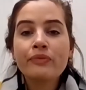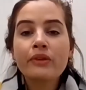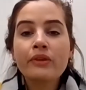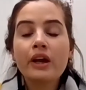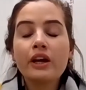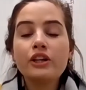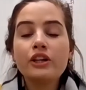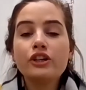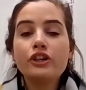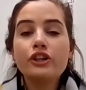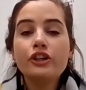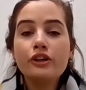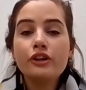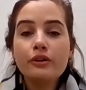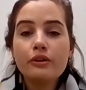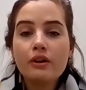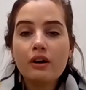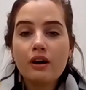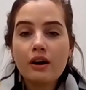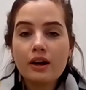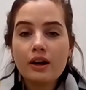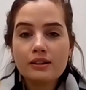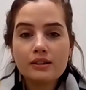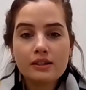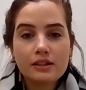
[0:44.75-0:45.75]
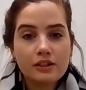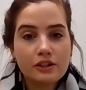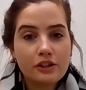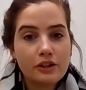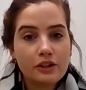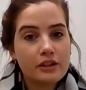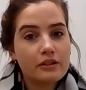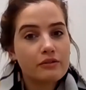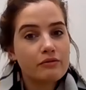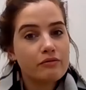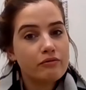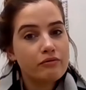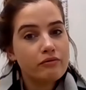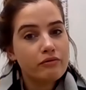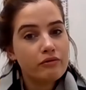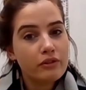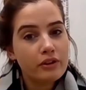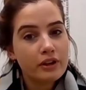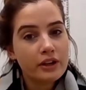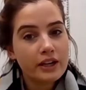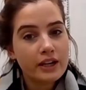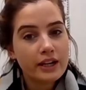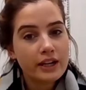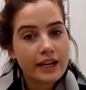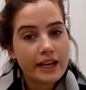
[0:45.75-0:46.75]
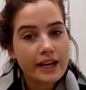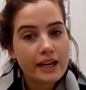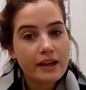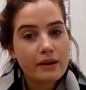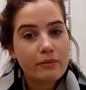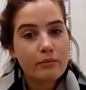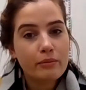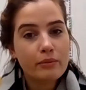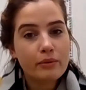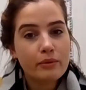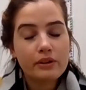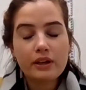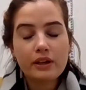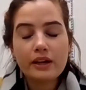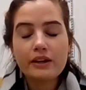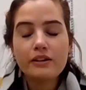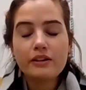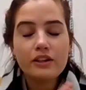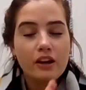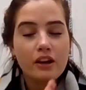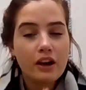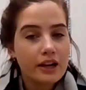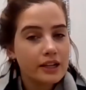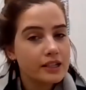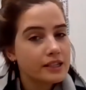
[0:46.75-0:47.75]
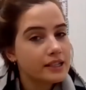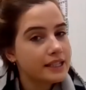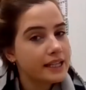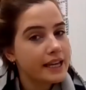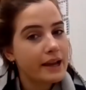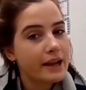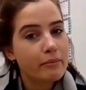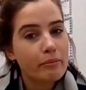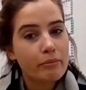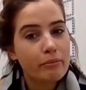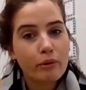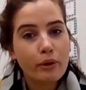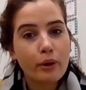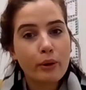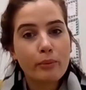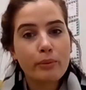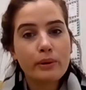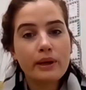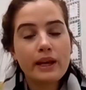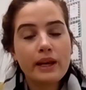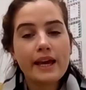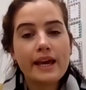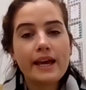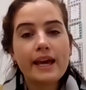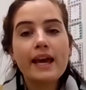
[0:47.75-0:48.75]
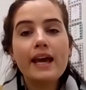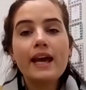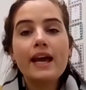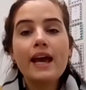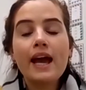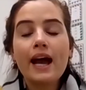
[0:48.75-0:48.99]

and you guys can do this really nicely and properly,